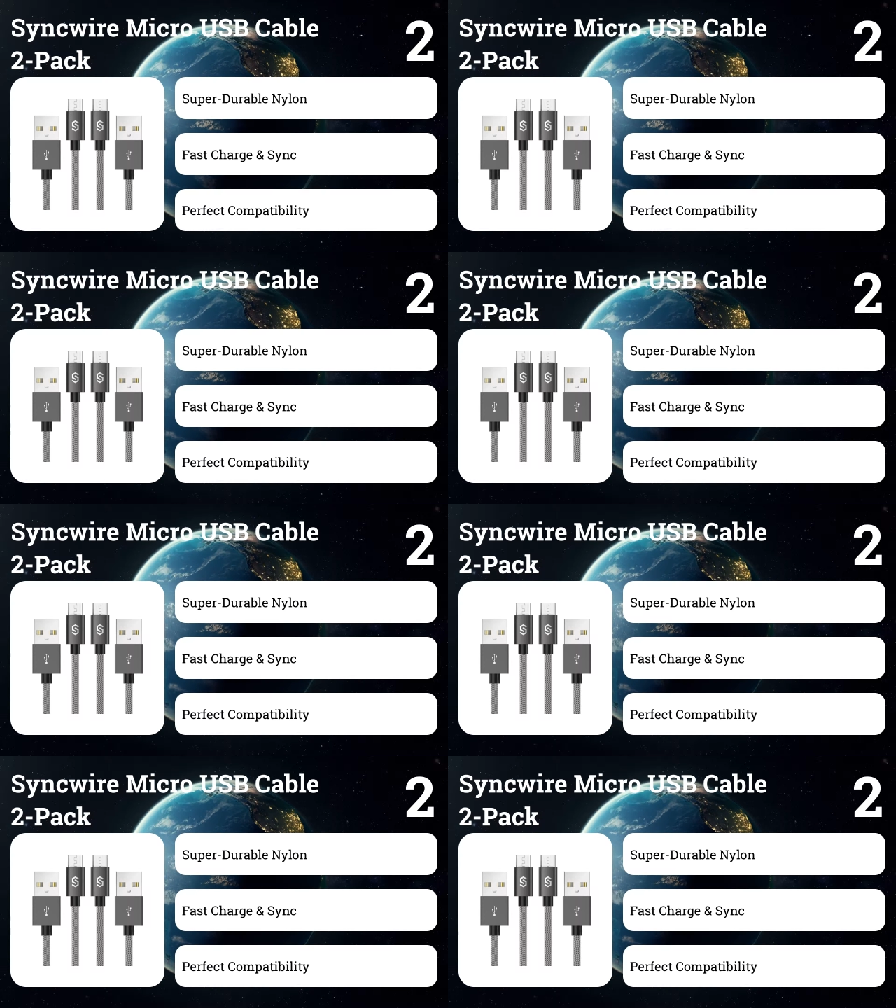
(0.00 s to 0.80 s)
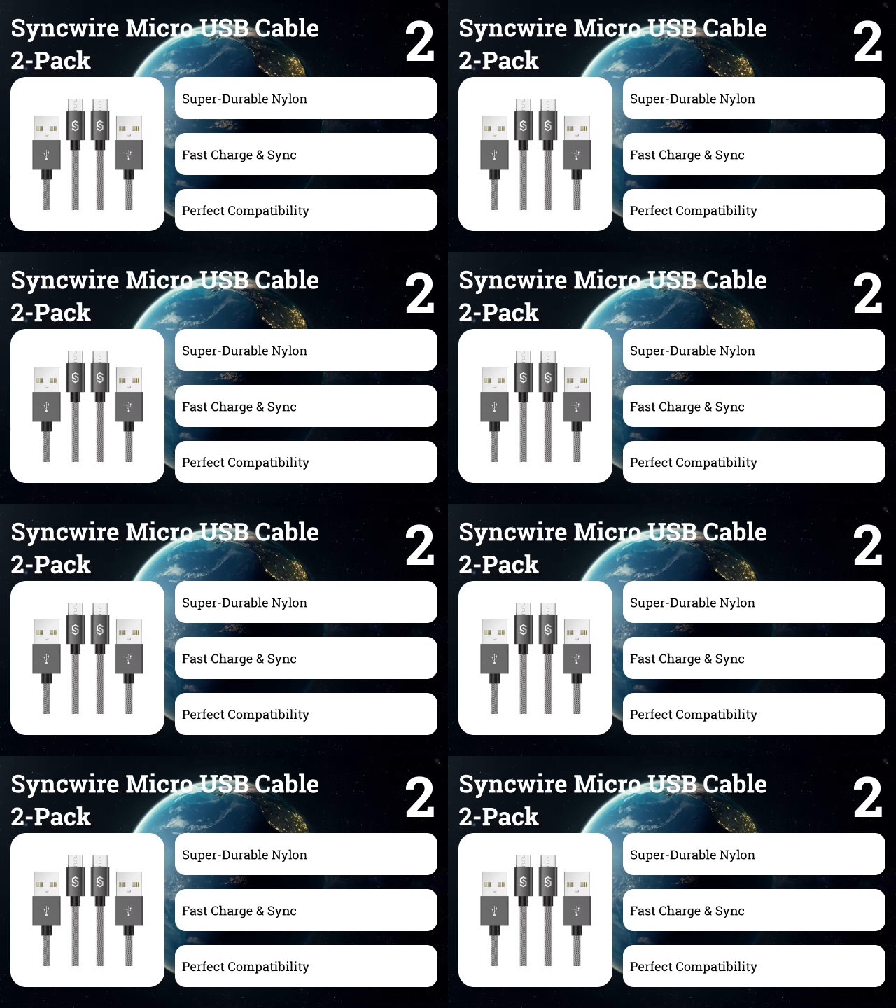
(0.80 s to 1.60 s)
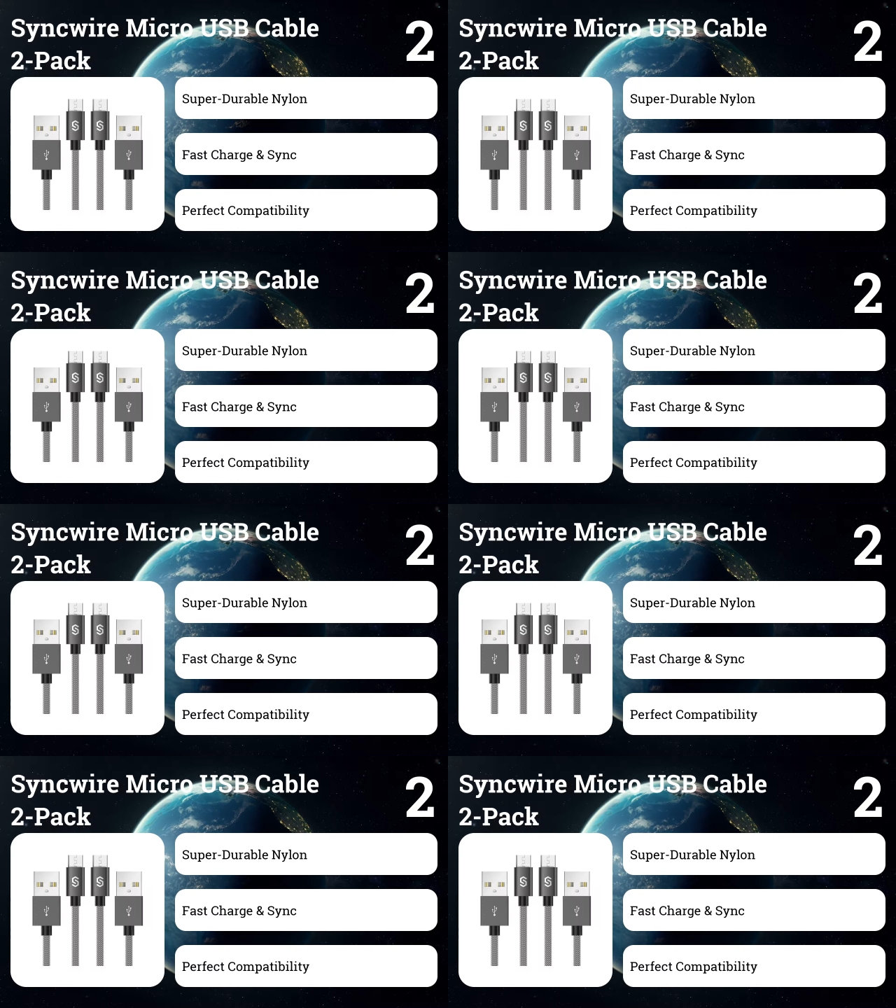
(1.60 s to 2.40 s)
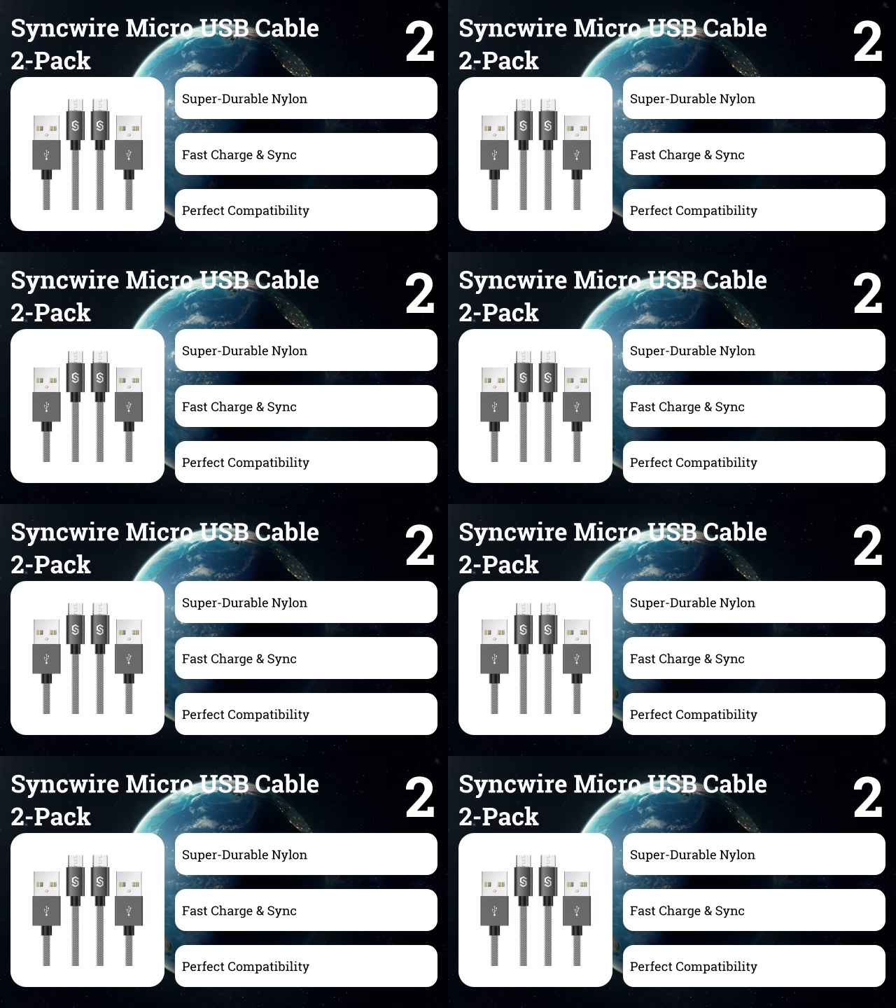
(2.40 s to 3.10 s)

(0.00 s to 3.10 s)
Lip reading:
Nobody's mouth can be seen.